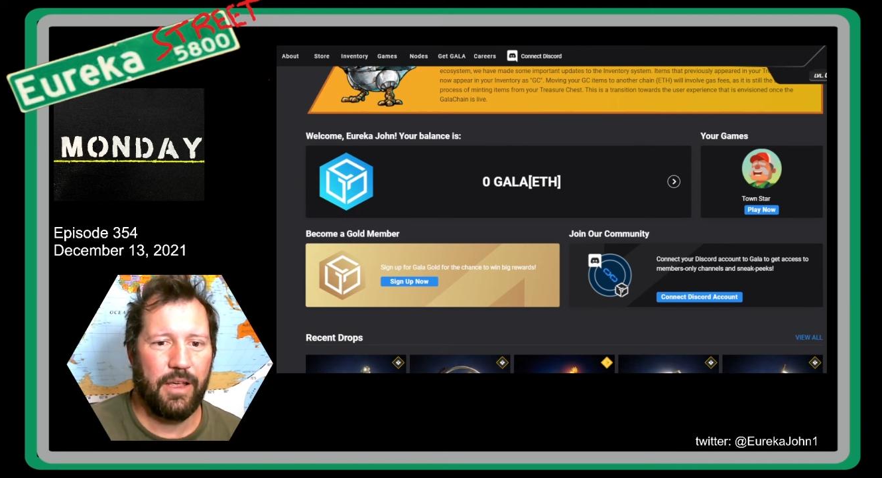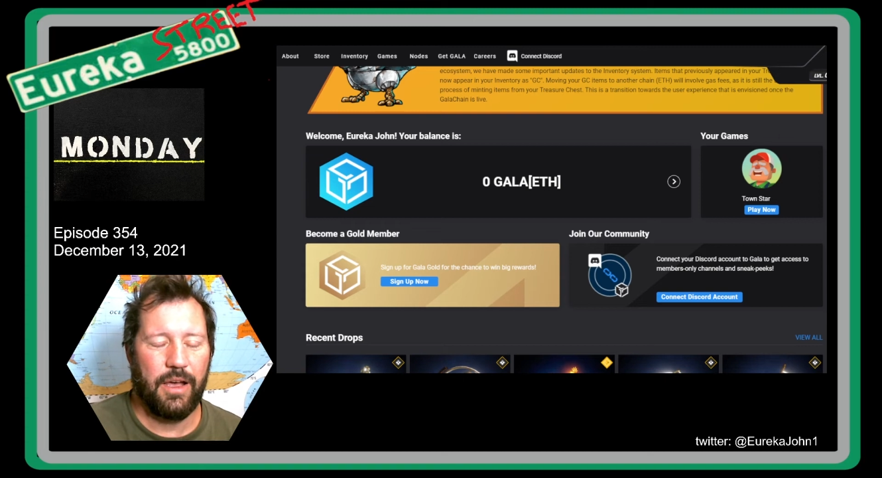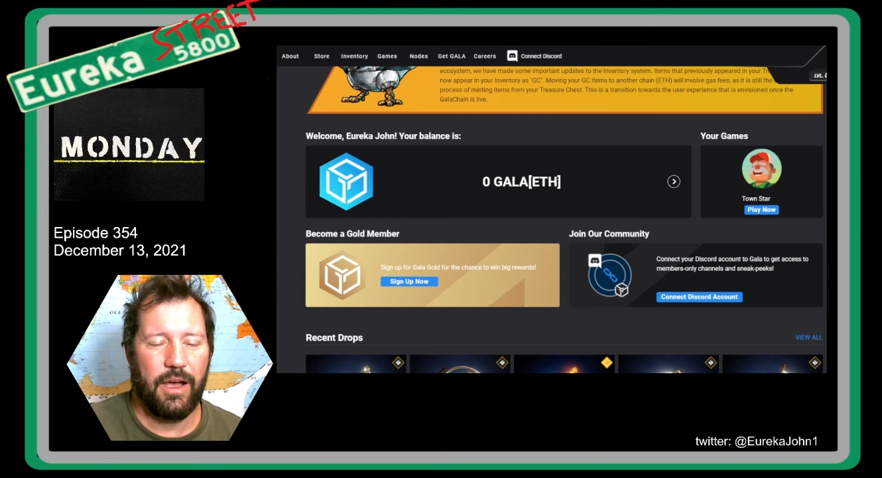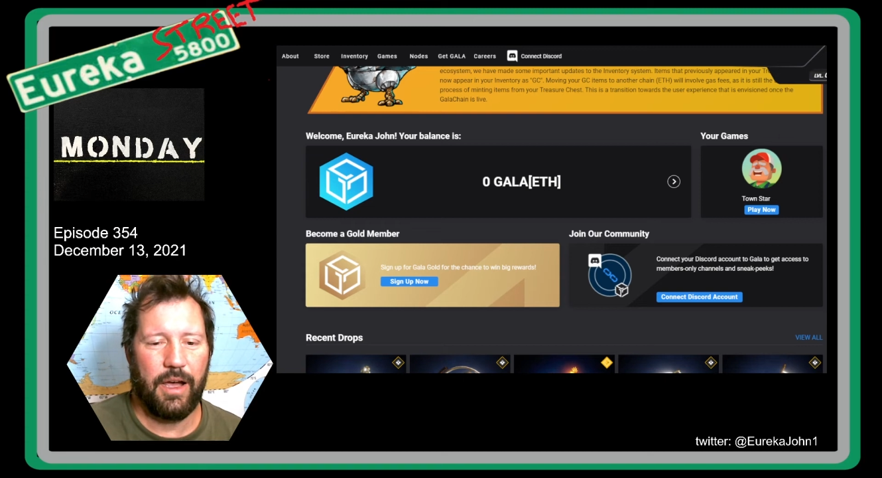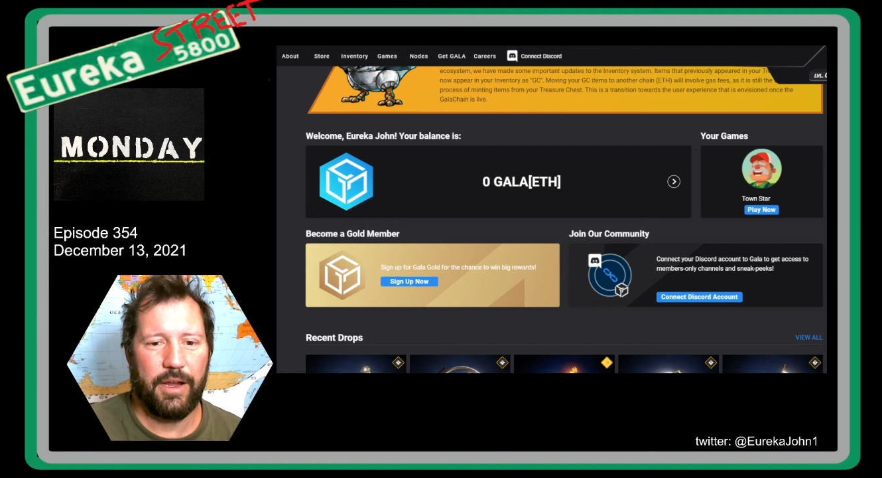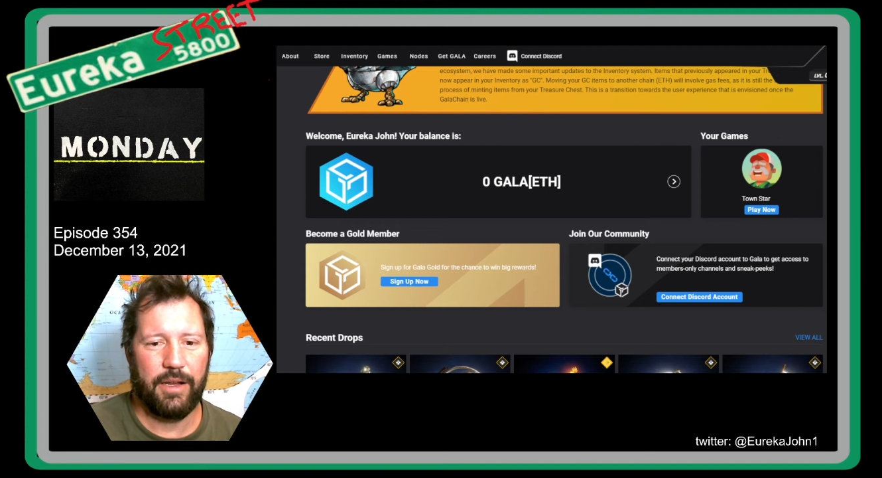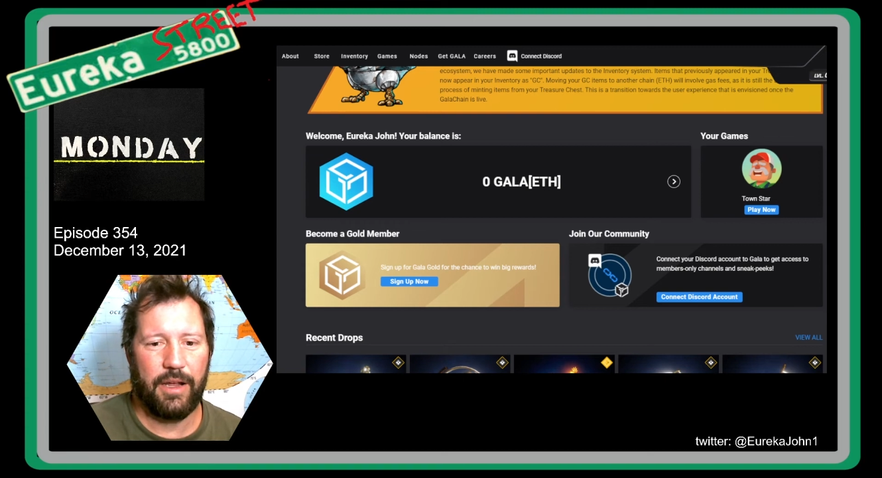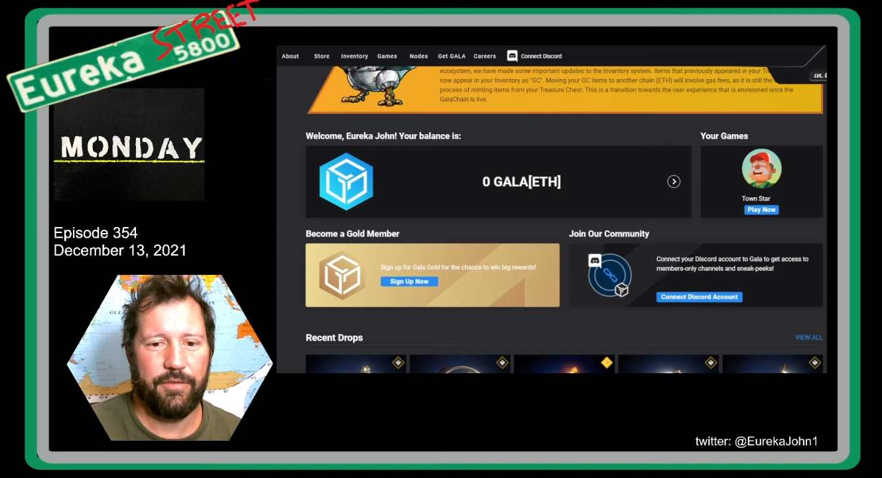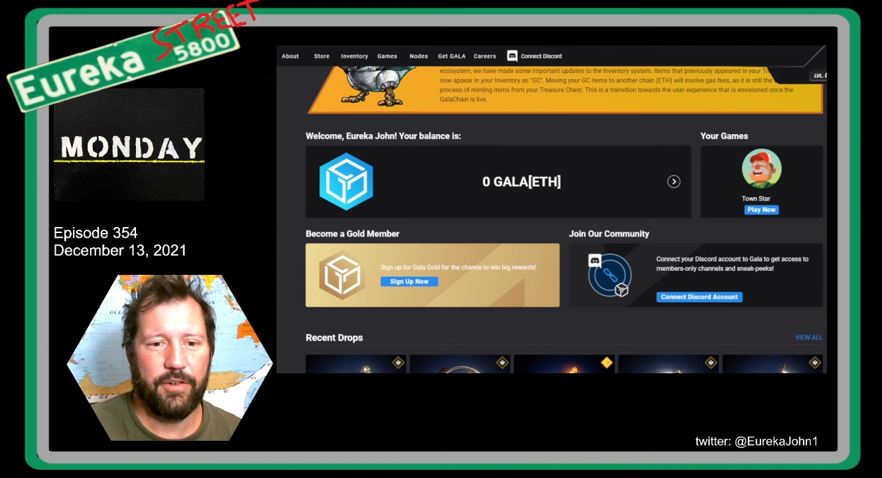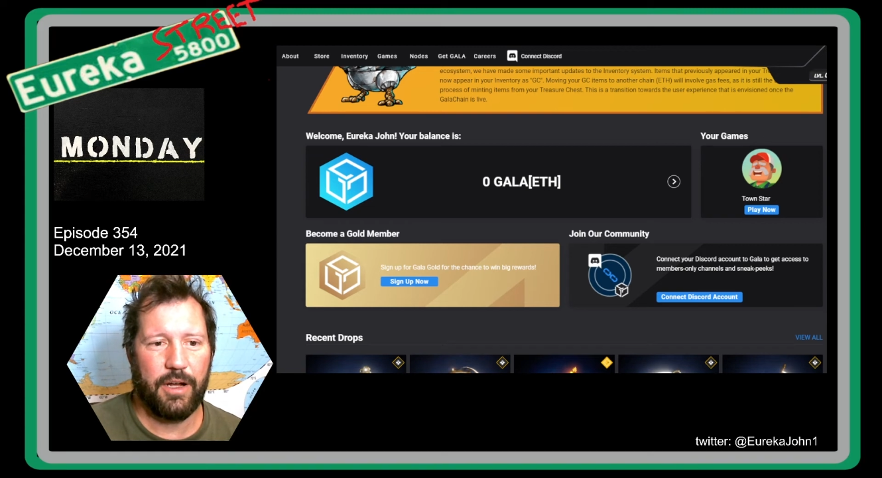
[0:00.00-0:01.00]
I
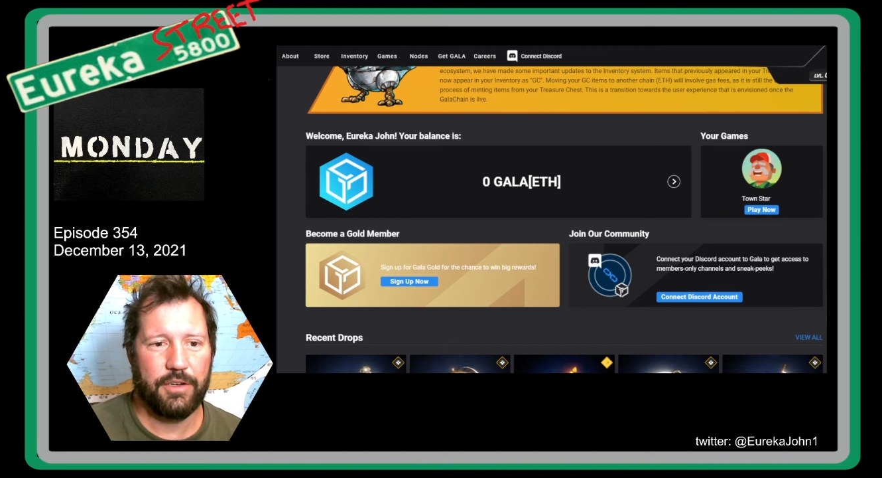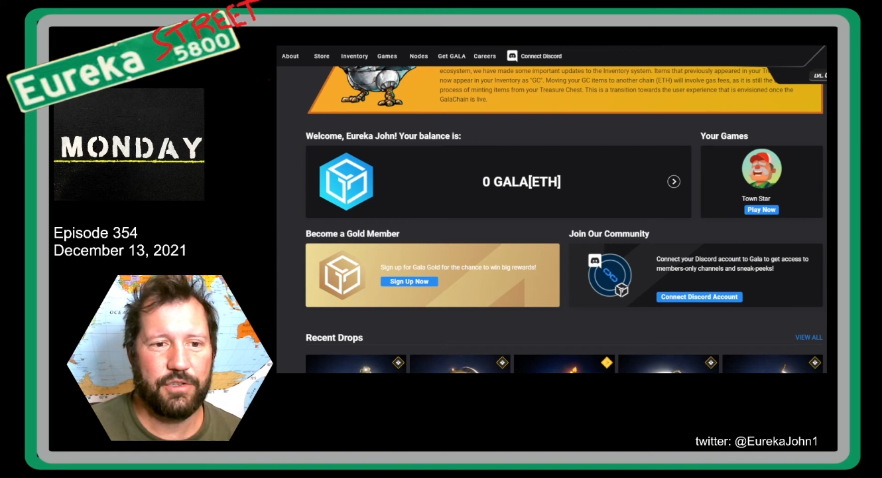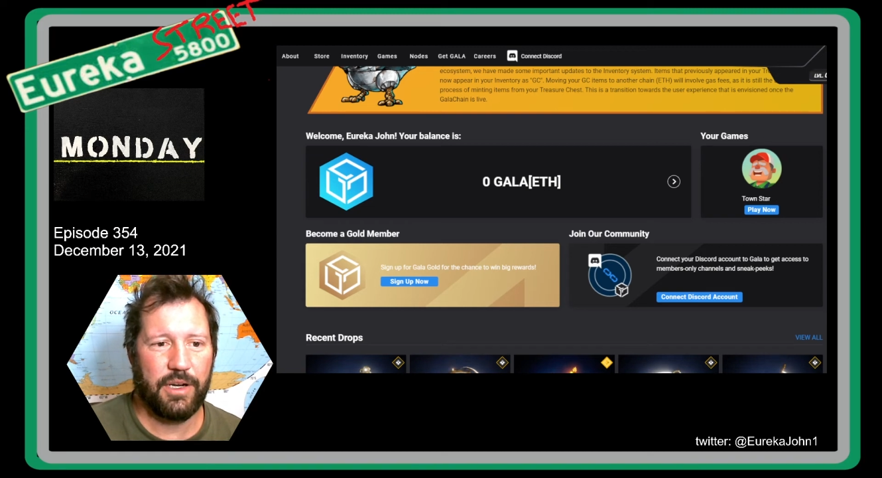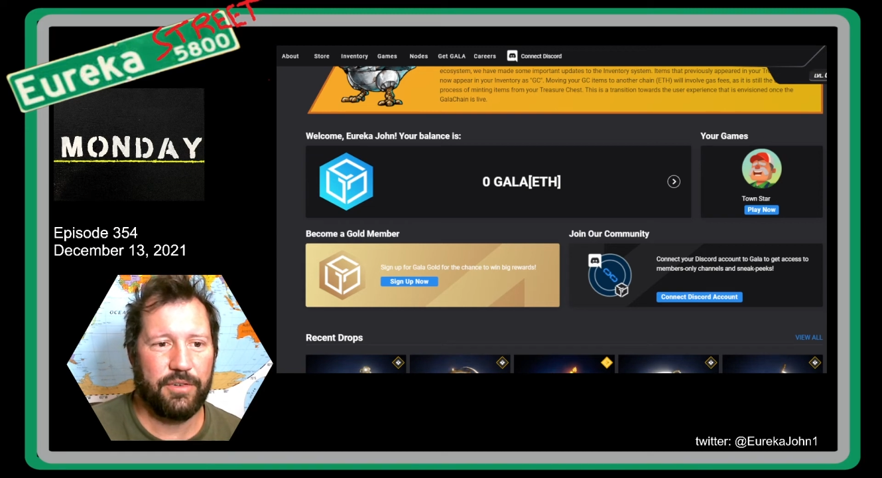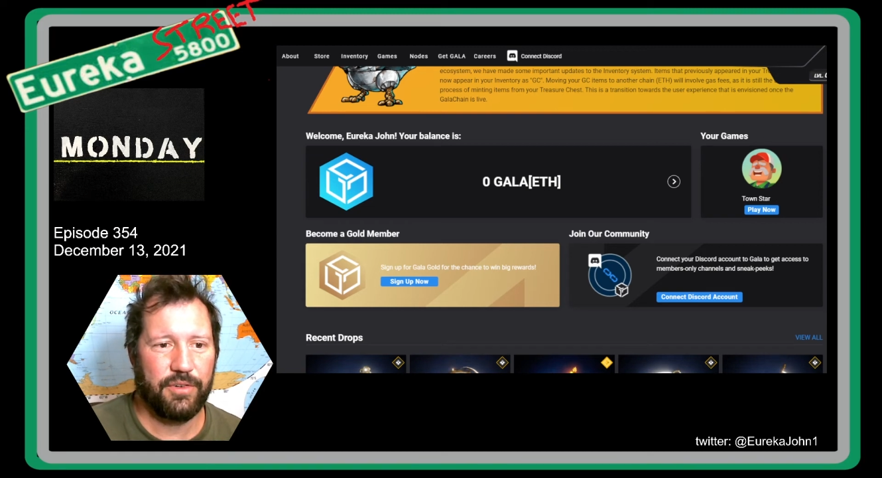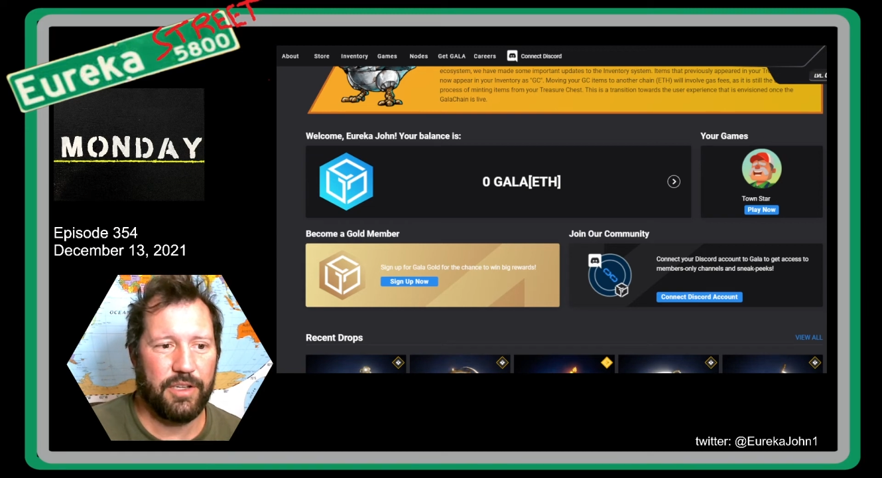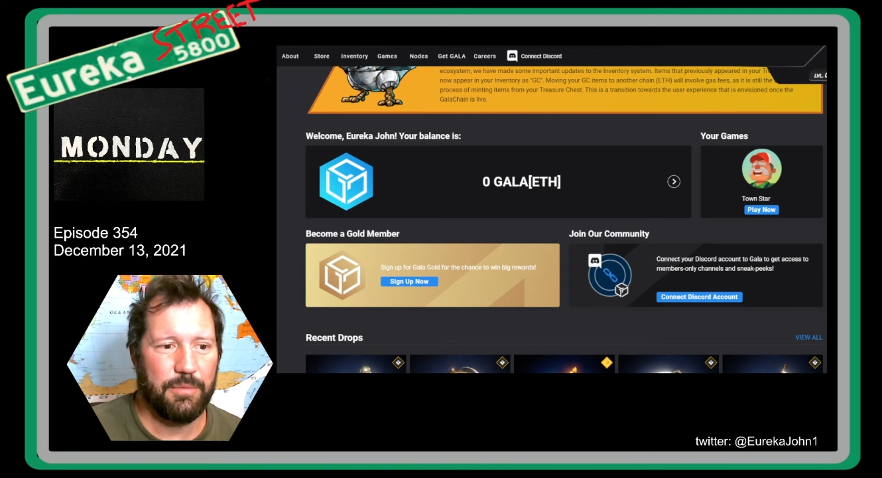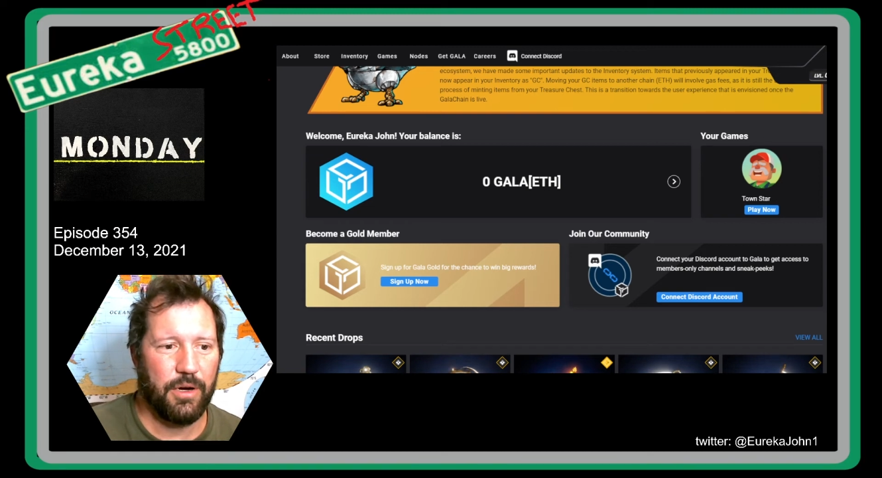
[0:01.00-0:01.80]
have not transferred them